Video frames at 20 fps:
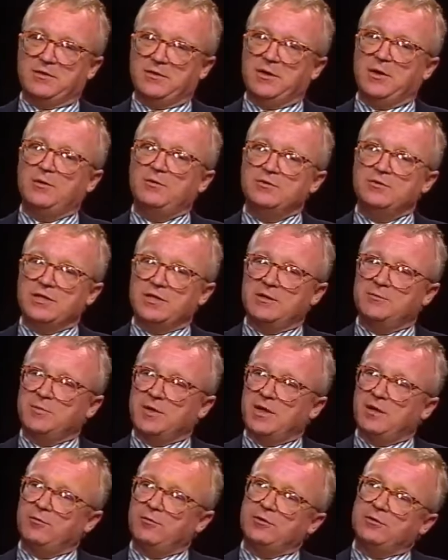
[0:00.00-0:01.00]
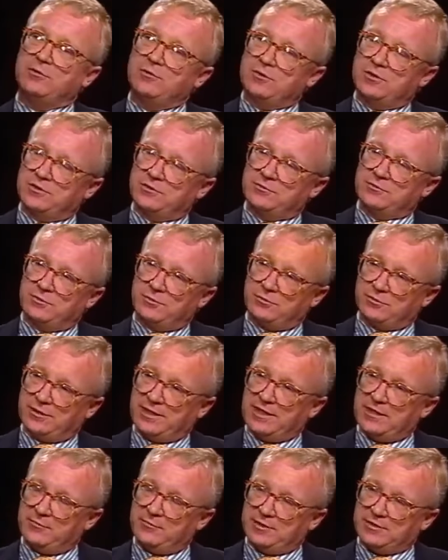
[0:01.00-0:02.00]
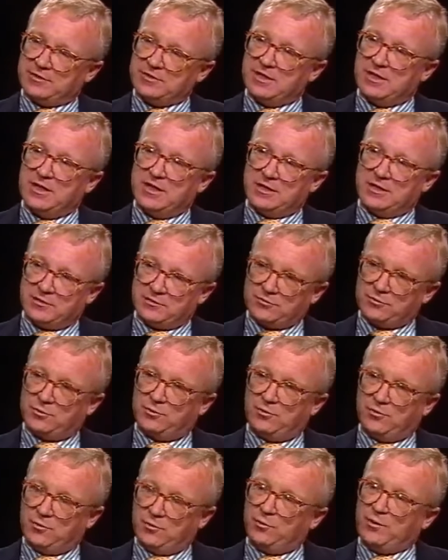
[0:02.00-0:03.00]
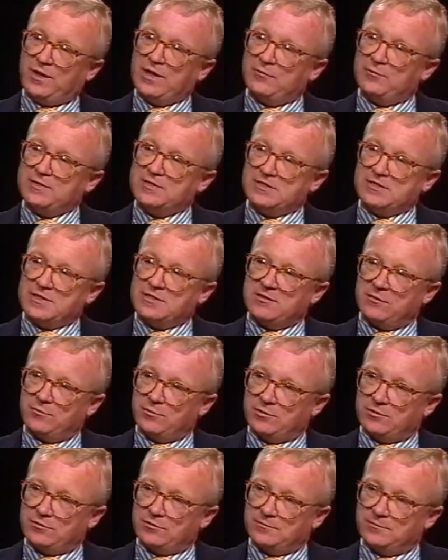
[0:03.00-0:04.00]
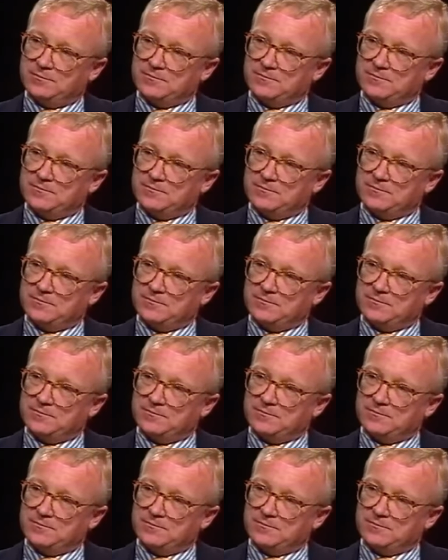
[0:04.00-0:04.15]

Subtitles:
those in power who control language control the way we see the world.